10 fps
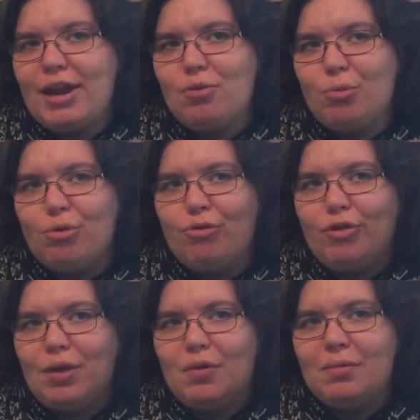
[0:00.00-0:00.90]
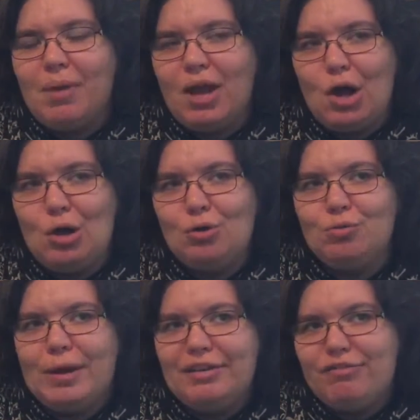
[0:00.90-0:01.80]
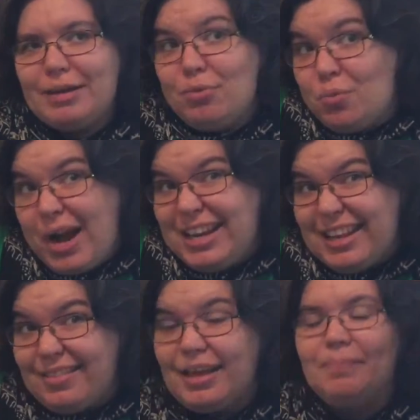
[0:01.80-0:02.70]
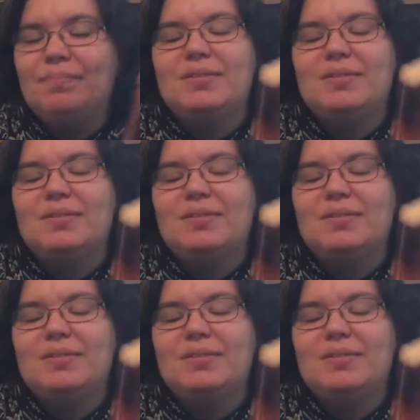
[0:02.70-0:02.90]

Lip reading: it will fit with my whole read more widely thing.